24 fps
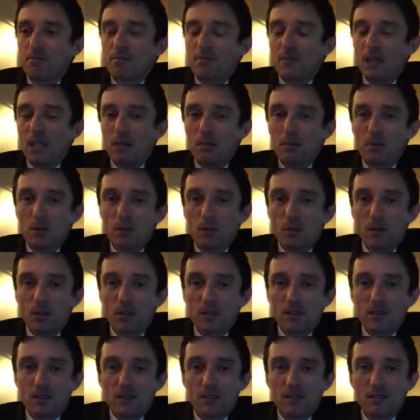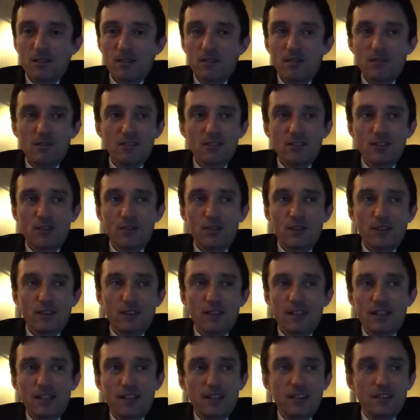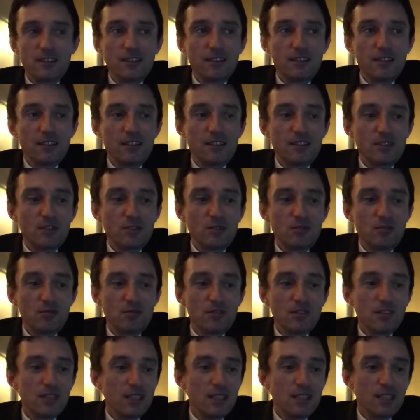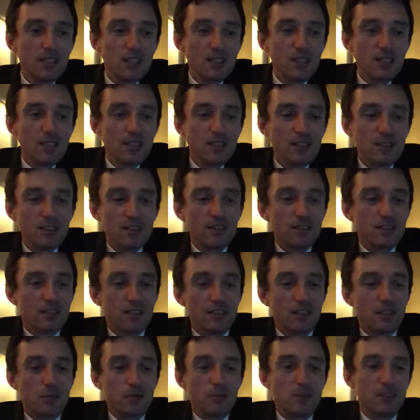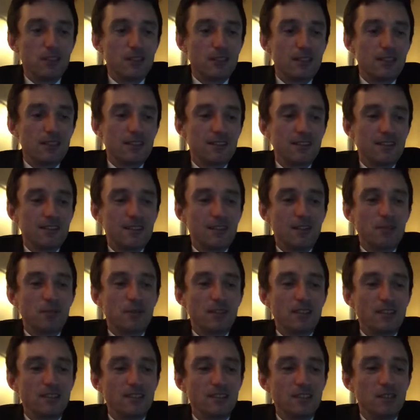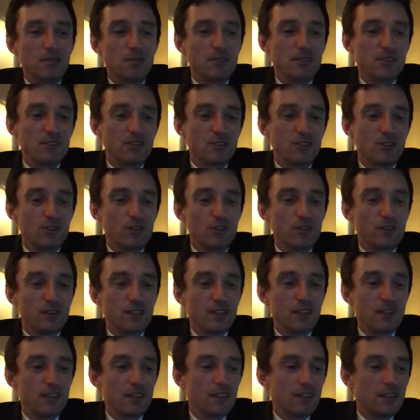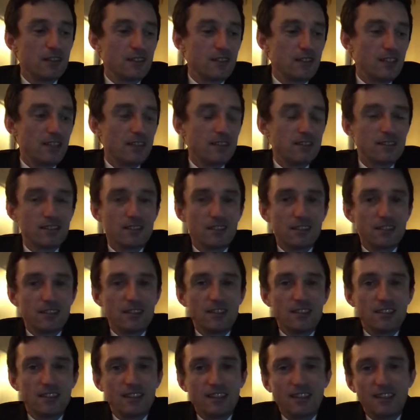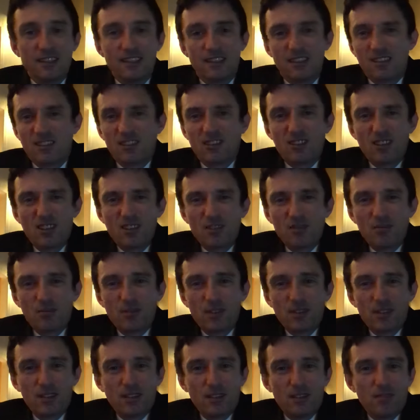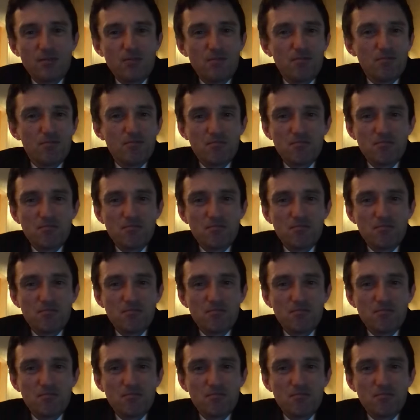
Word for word: paperwork and stuff like that. It, there isn't, I mean, I'm getting the same things to do every night, and that's it. And, and they're done within